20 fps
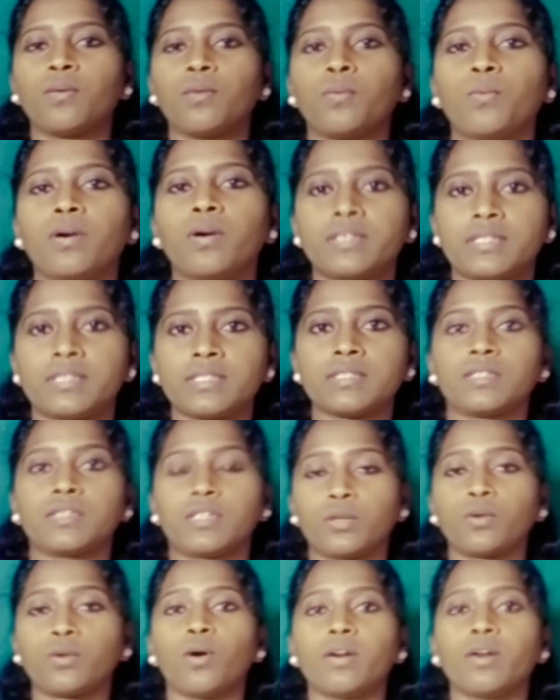you got
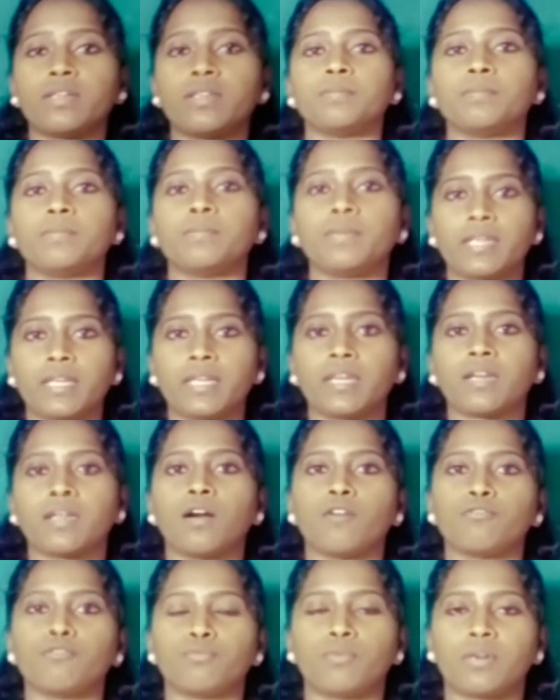
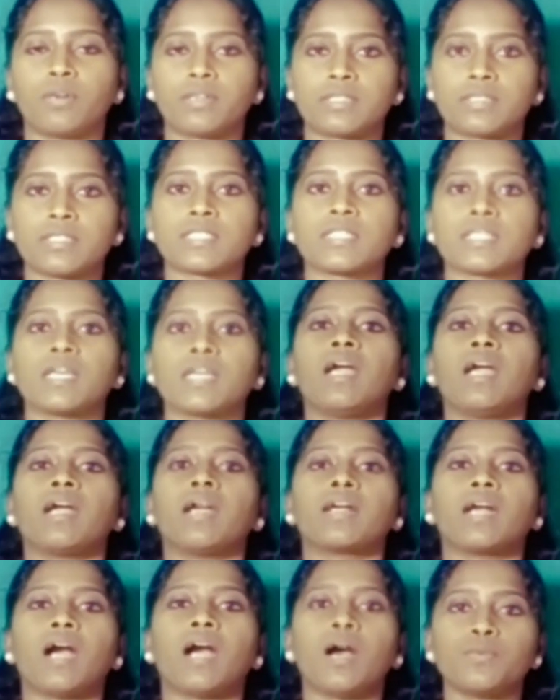the meaning of
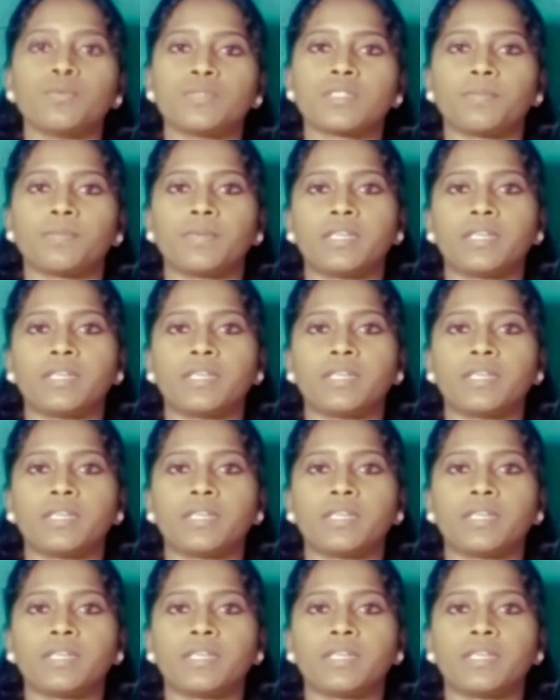what is